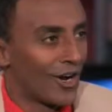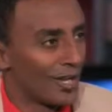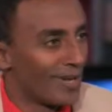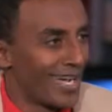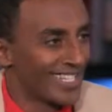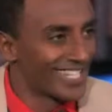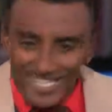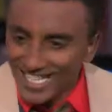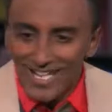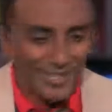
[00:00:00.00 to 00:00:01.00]
are I?
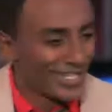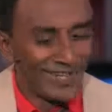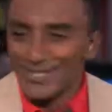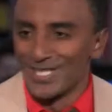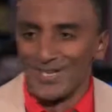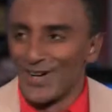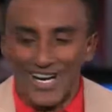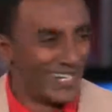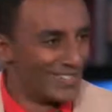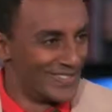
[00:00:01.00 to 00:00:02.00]
I thought that was norm.